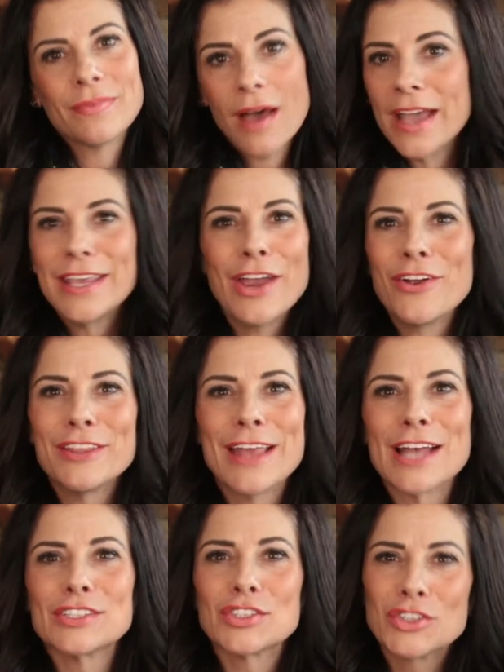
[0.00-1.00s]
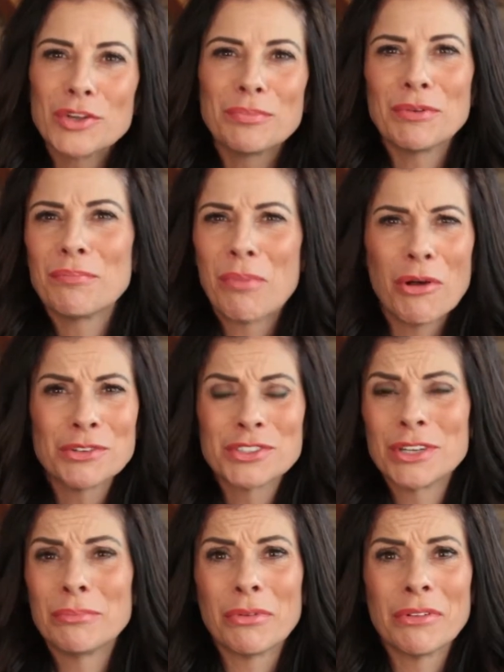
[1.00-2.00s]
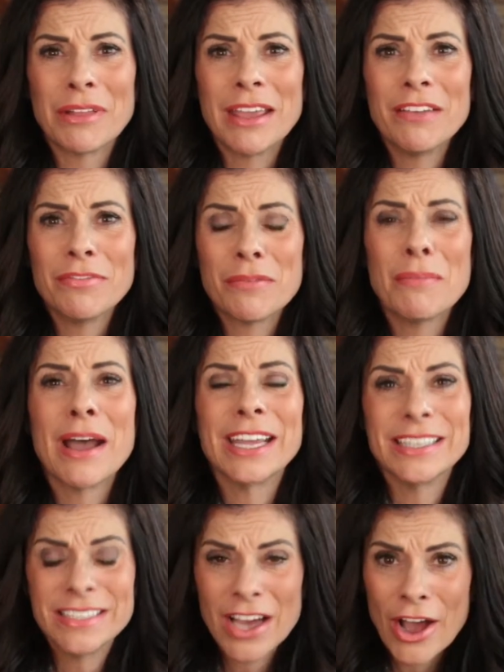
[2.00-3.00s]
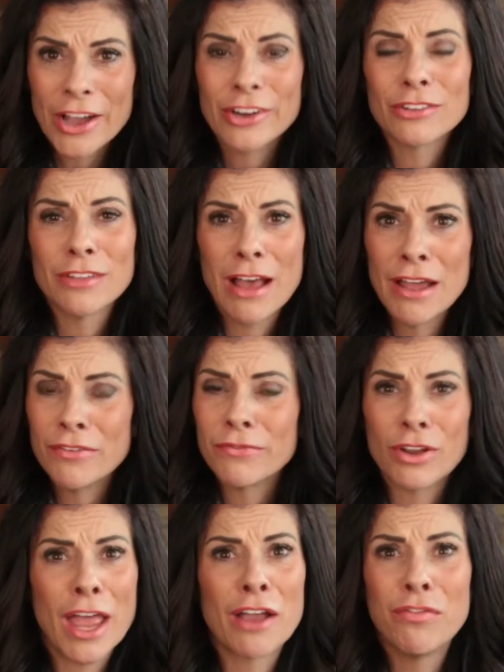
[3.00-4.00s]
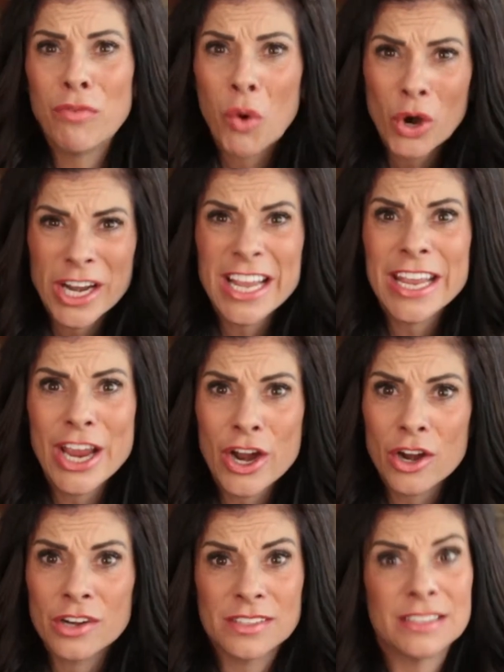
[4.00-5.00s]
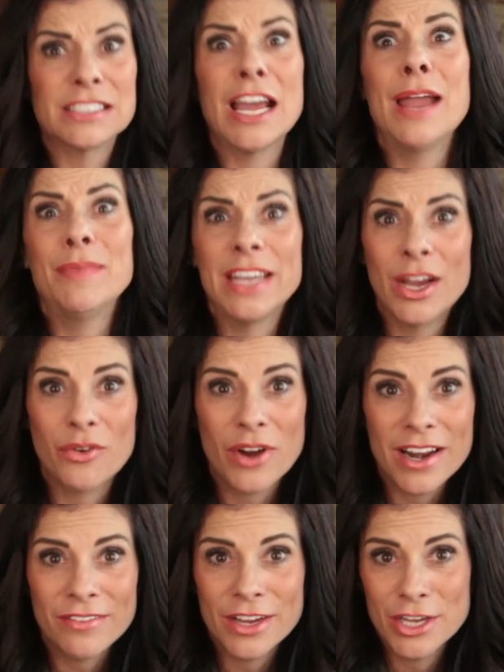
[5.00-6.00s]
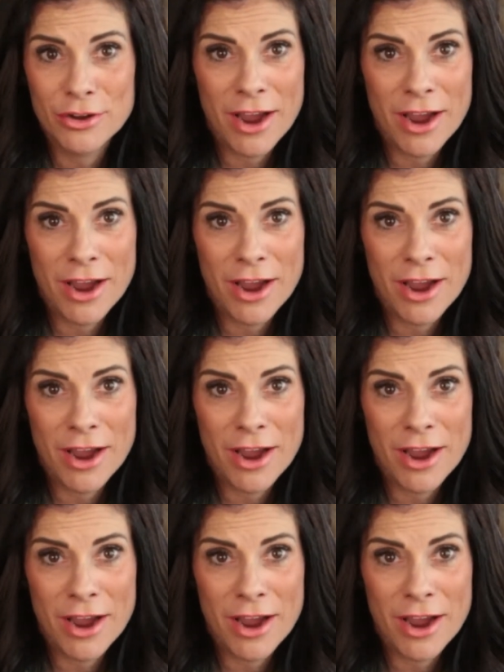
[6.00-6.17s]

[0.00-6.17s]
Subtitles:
I carried that stupid bullshit belief my entire life for like 40 years. It's time to get rid of it, you